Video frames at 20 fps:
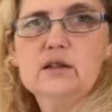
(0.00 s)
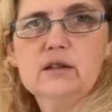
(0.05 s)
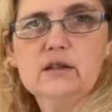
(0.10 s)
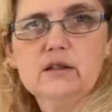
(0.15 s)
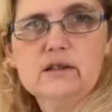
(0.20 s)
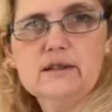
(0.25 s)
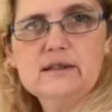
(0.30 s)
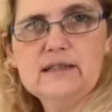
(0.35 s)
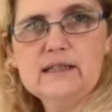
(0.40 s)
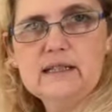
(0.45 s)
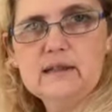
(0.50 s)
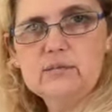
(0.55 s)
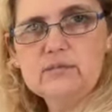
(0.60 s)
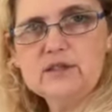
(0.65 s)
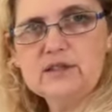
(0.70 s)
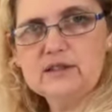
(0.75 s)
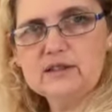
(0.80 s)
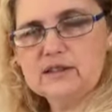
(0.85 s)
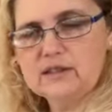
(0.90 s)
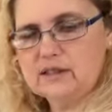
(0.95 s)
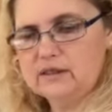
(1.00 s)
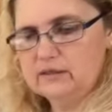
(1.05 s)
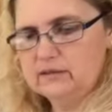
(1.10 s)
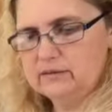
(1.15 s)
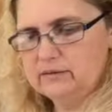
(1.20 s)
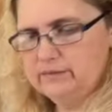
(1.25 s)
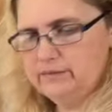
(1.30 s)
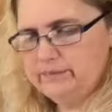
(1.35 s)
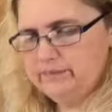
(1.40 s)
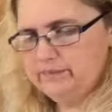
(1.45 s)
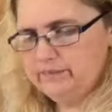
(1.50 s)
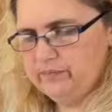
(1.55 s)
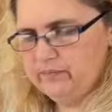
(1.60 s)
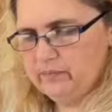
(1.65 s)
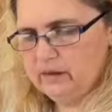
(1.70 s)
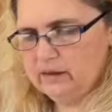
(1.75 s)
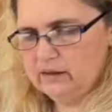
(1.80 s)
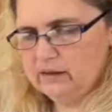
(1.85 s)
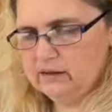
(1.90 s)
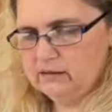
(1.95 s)
The seams are done
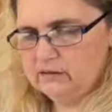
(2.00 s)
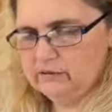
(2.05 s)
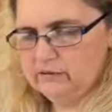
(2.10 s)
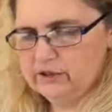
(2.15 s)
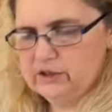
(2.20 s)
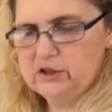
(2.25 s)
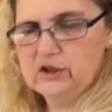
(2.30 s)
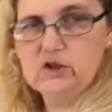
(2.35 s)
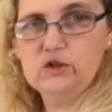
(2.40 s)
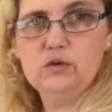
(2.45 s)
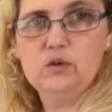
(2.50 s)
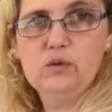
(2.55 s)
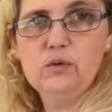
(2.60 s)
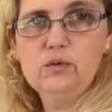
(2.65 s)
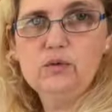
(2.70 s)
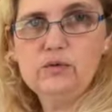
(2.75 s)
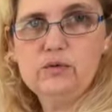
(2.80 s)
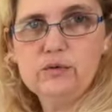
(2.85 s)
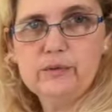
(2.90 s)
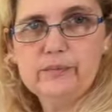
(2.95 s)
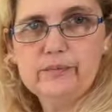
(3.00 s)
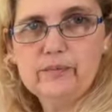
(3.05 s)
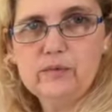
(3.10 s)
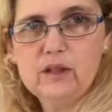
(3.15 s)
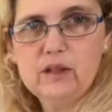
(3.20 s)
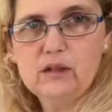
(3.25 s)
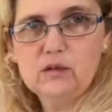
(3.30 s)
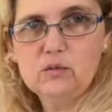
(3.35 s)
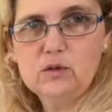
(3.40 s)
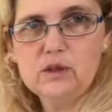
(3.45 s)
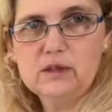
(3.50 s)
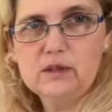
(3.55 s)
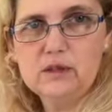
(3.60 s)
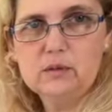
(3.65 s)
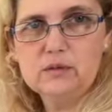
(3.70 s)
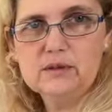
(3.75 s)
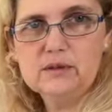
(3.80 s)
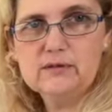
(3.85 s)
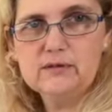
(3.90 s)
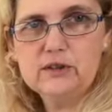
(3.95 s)
and finished off, and while I
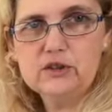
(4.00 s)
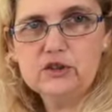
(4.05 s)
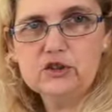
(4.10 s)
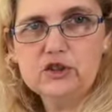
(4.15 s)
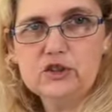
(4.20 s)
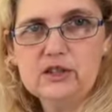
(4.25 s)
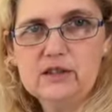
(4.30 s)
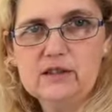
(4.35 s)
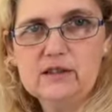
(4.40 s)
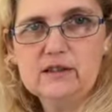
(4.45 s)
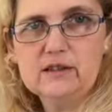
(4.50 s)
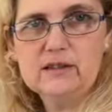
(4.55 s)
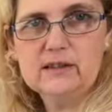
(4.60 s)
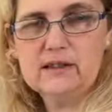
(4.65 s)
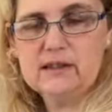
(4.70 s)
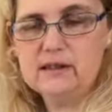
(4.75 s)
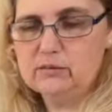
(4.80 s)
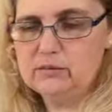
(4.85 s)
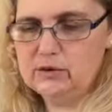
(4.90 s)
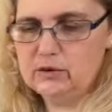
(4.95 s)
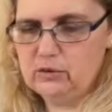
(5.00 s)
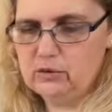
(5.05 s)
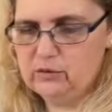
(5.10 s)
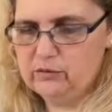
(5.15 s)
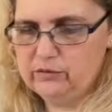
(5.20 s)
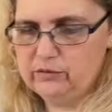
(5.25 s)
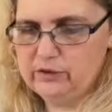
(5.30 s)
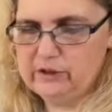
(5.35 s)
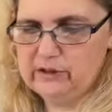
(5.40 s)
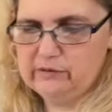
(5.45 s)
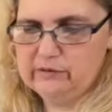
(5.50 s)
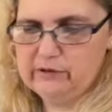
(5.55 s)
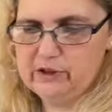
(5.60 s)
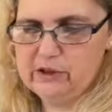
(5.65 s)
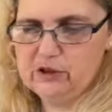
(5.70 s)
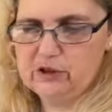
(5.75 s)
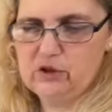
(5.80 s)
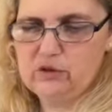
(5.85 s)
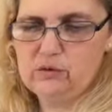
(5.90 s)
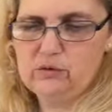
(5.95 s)
was finishing the seams off, I
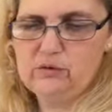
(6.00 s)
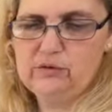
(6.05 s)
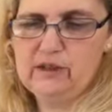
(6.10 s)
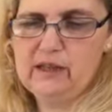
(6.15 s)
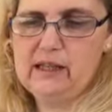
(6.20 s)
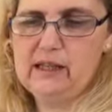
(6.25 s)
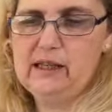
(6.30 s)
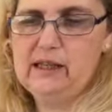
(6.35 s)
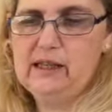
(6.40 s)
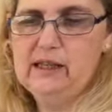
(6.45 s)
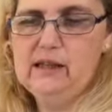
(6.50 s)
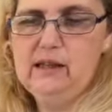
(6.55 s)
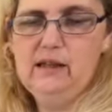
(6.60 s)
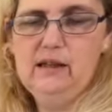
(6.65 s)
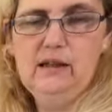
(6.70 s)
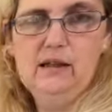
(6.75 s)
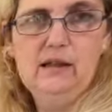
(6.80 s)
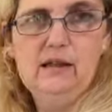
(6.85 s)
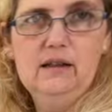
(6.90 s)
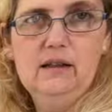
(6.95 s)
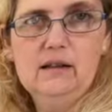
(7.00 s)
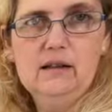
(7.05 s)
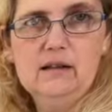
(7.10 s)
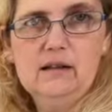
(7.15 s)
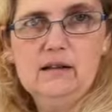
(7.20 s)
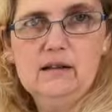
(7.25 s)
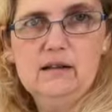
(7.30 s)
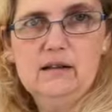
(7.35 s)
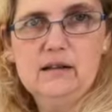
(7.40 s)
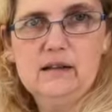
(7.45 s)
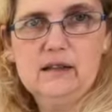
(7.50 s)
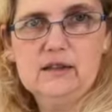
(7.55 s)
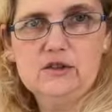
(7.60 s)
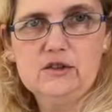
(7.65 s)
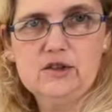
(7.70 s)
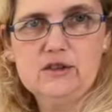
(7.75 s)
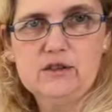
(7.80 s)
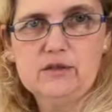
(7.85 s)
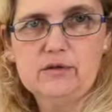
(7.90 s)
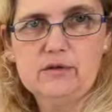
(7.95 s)
finished off the
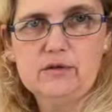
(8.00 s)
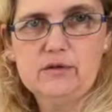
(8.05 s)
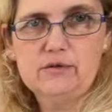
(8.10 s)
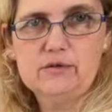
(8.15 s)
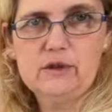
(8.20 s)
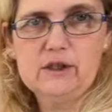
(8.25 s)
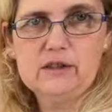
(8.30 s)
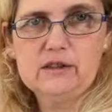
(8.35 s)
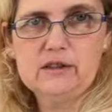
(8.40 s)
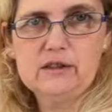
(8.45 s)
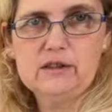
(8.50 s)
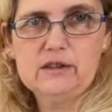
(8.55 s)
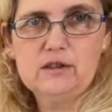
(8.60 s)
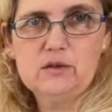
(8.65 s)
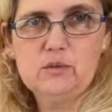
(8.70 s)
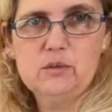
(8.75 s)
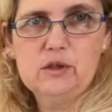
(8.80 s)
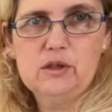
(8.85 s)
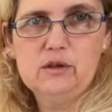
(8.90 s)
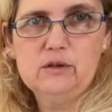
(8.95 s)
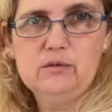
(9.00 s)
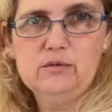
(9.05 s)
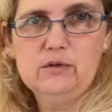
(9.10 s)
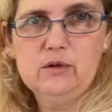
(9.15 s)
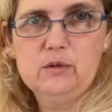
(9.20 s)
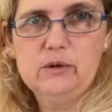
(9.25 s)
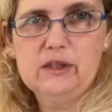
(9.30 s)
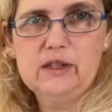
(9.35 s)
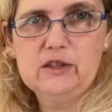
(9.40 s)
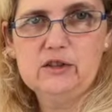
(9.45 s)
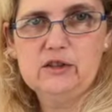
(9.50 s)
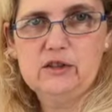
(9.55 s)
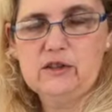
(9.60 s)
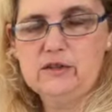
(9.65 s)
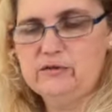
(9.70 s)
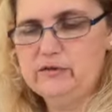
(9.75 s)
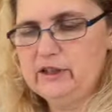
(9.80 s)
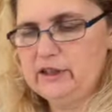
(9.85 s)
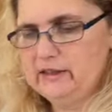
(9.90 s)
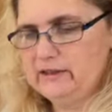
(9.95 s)
edges of the front as well for when I do
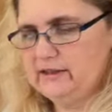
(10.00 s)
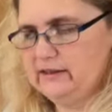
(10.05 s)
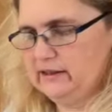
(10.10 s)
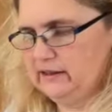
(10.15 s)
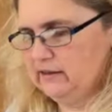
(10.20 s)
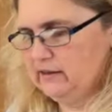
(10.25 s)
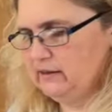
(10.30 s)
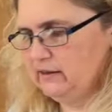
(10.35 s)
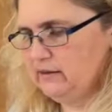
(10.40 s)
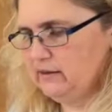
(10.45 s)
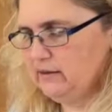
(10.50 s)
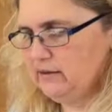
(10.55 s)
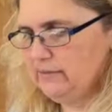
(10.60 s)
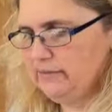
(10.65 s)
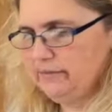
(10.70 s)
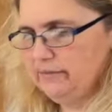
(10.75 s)
the facings.